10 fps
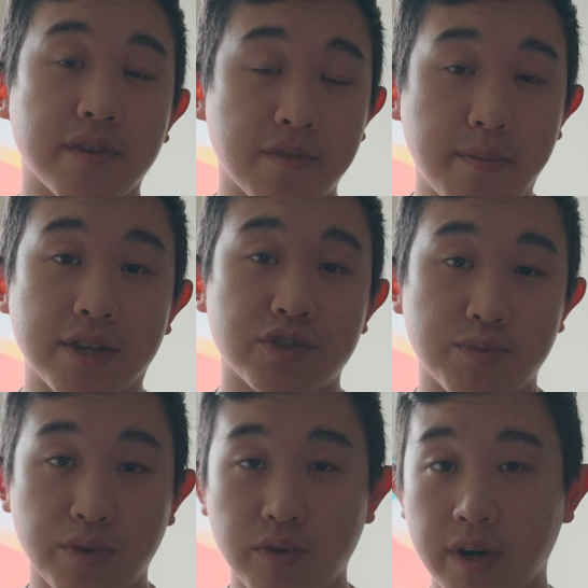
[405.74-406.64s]
of a master's
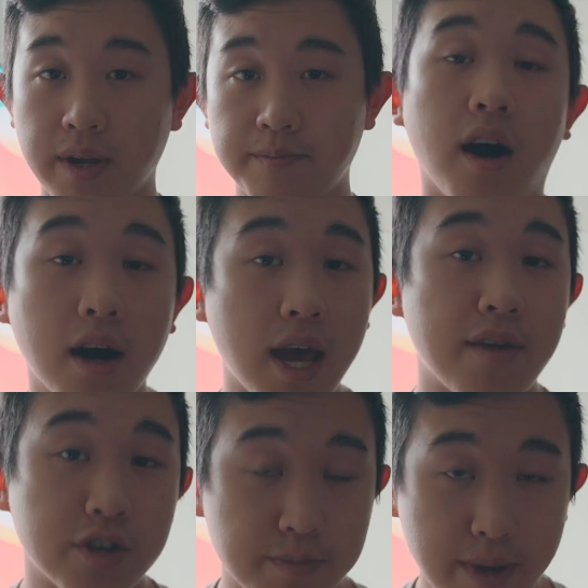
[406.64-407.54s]
program. On
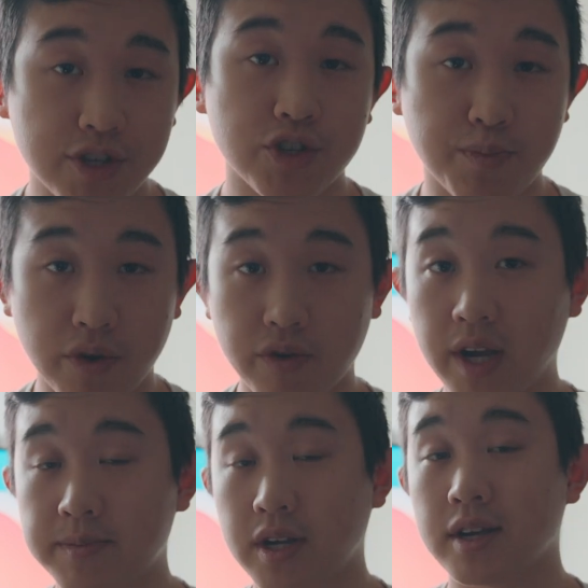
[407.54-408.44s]
average, master's
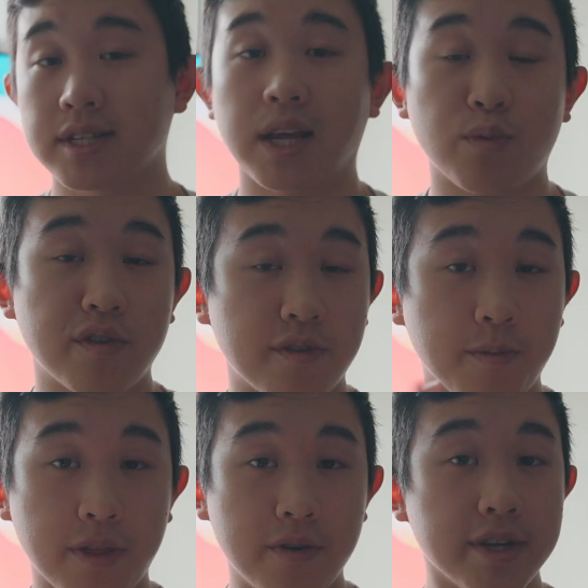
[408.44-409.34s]
programs cost anywhere from
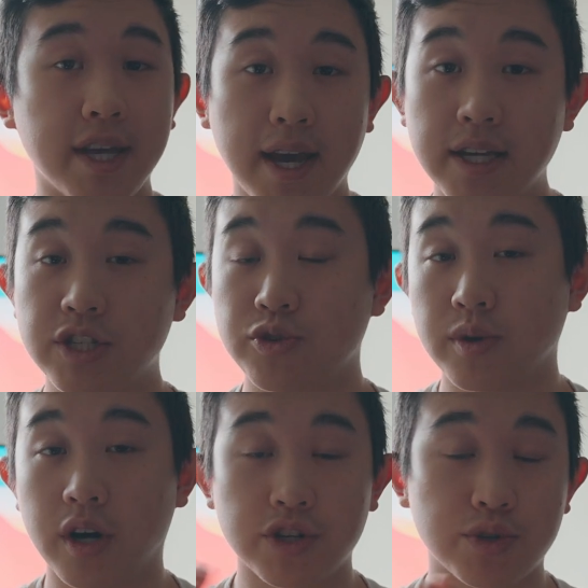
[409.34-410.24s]
$30,000 to
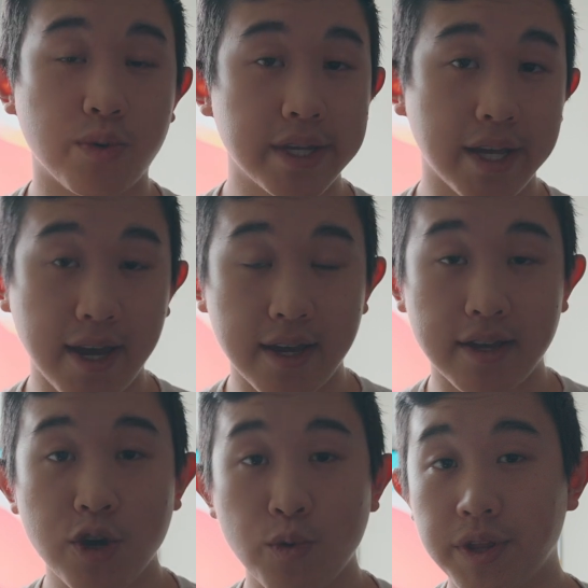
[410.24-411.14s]
$120,000,